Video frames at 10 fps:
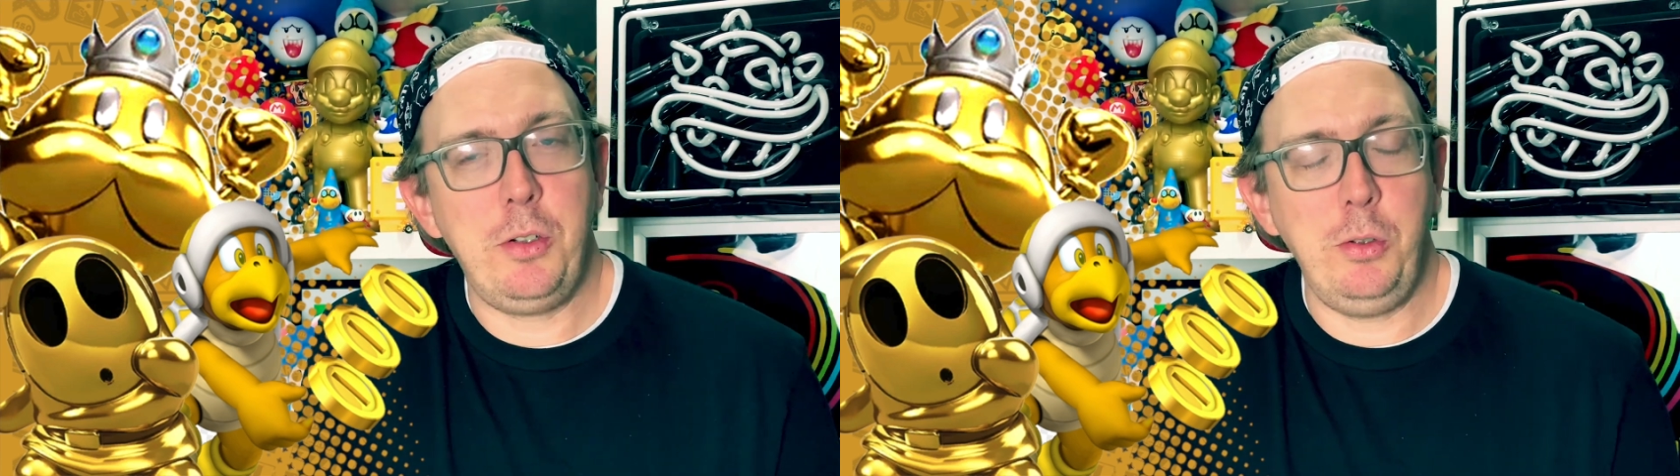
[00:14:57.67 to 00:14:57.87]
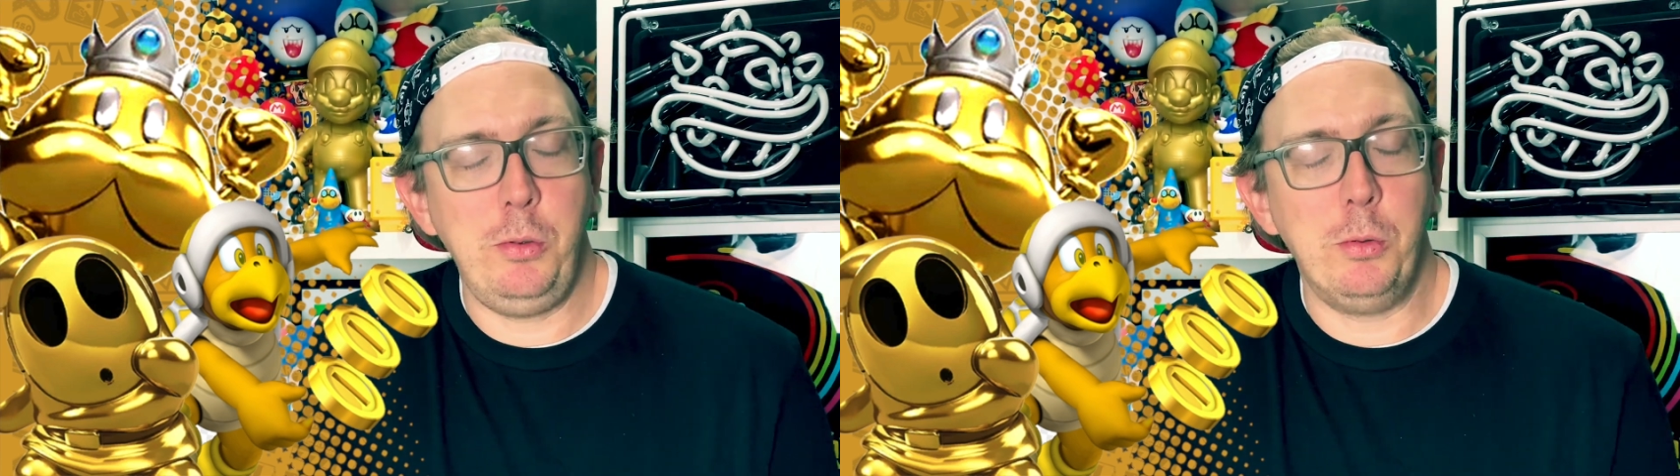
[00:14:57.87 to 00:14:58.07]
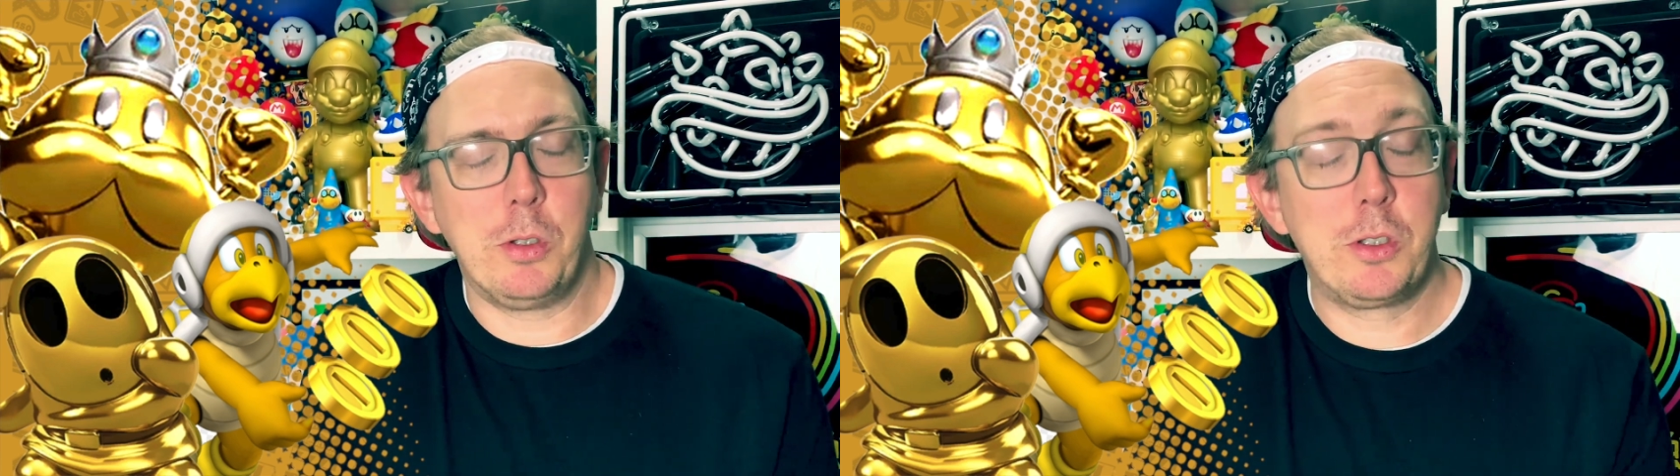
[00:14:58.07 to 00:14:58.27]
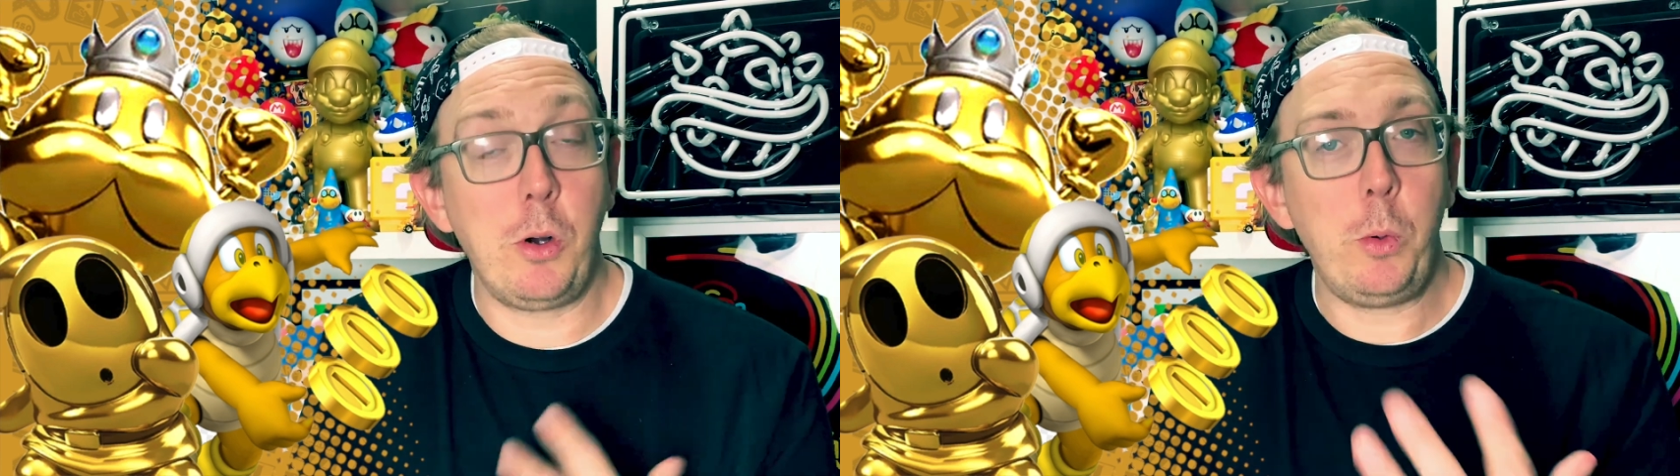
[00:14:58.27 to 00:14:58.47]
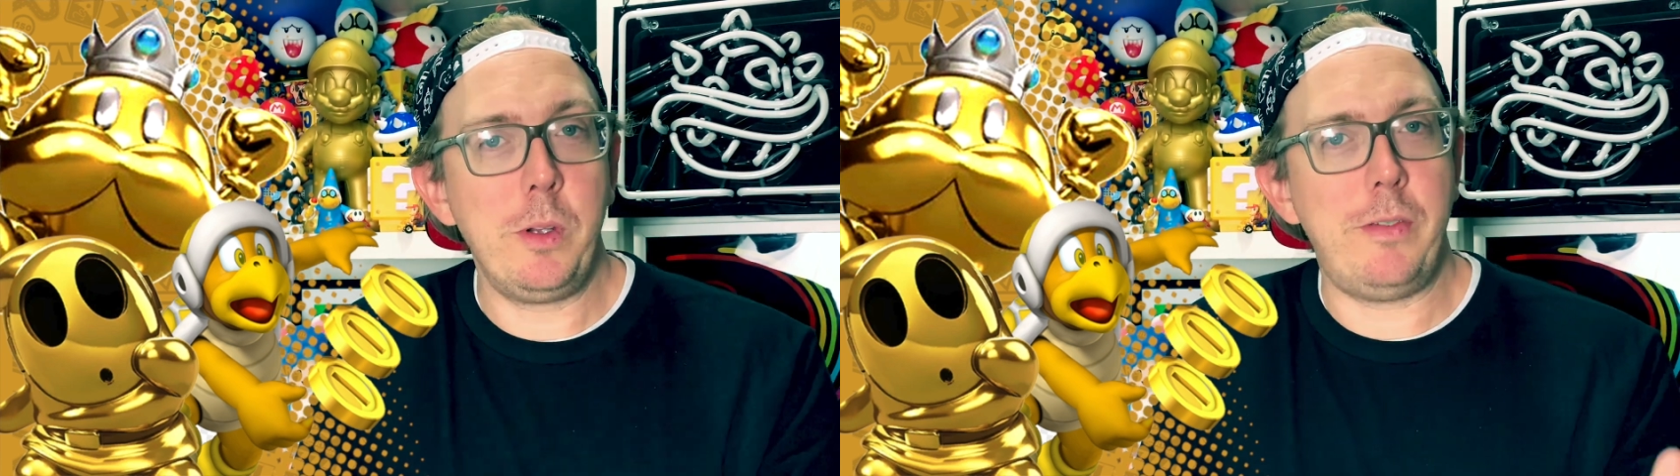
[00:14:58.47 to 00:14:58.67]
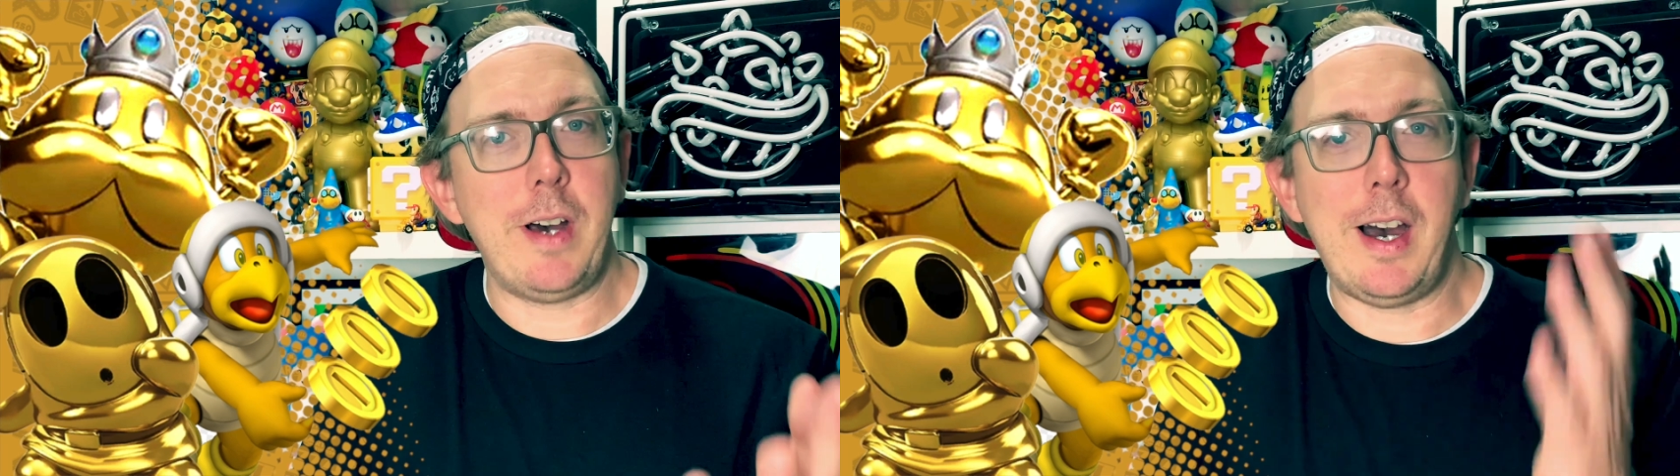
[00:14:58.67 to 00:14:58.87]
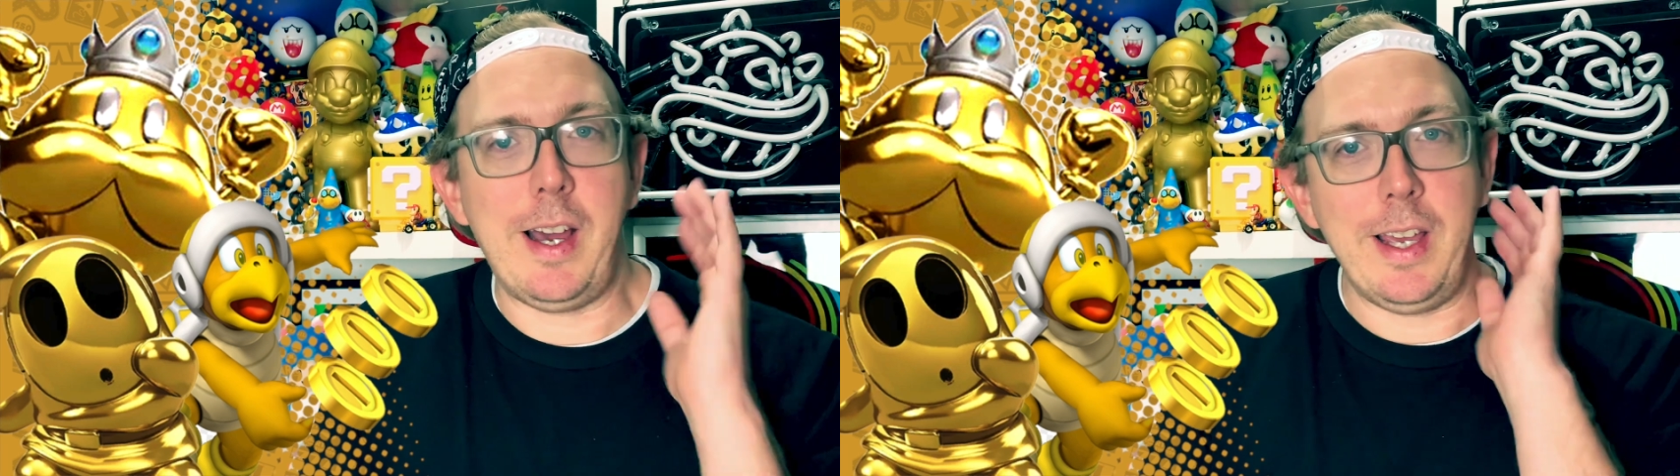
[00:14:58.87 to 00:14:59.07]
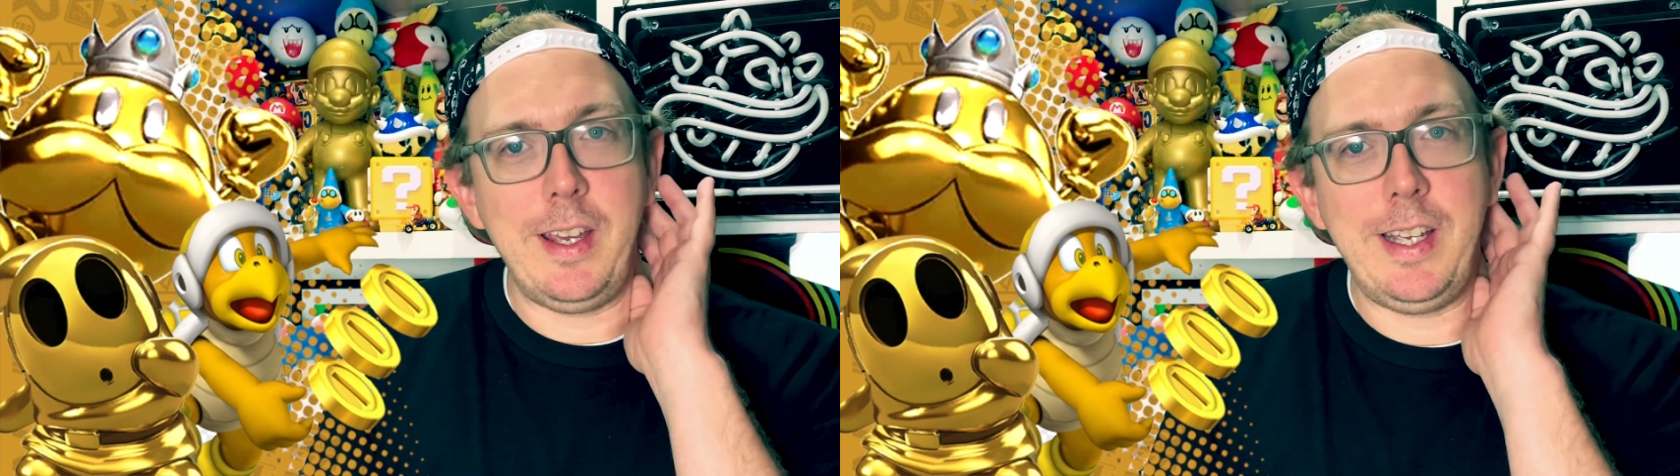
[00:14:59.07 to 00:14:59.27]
to goldify